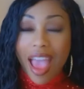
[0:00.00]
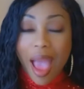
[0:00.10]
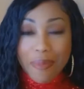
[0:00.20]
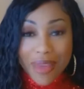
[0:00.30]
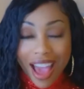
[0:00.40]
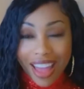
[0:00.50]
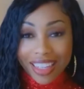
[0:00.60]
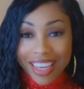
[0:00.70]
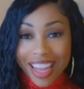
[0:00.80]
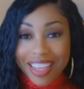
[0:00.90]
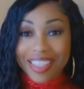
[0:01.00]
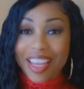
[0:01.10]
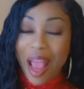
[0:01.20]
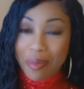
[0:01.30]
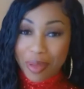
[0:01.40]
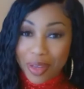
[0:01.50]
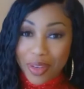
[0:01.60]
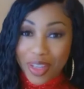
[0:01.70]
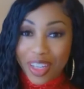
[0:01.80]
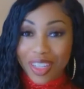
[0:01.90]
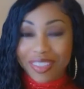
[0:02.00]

Happy holidays and Happy New Year.